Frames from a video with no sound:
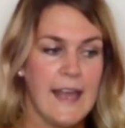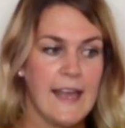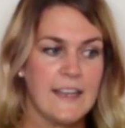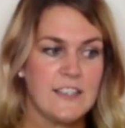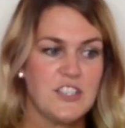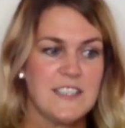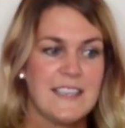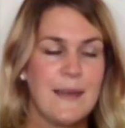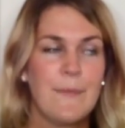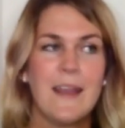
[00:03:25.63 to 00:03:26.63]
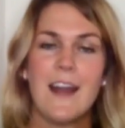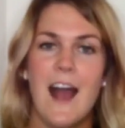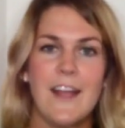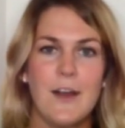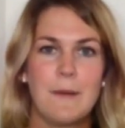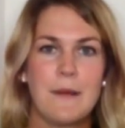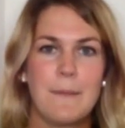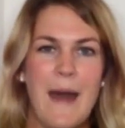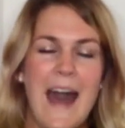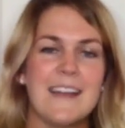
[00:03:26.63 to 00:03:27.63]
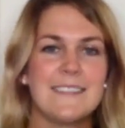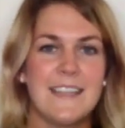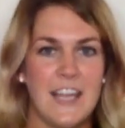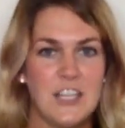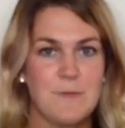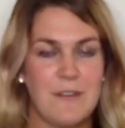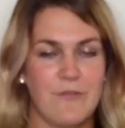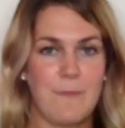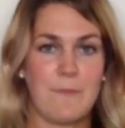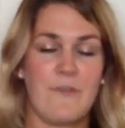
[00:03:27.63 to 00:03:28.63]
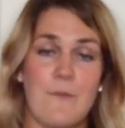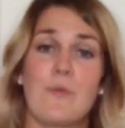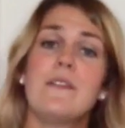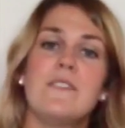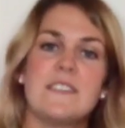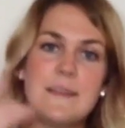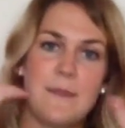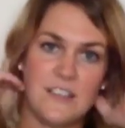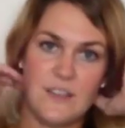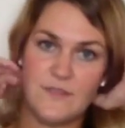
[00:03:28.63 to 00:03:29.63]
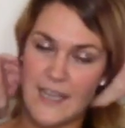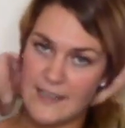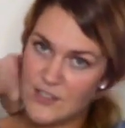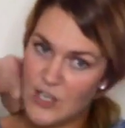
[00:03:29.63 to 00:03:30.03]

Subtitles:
is just keeping an eye on past engagement from previous emails you've sent.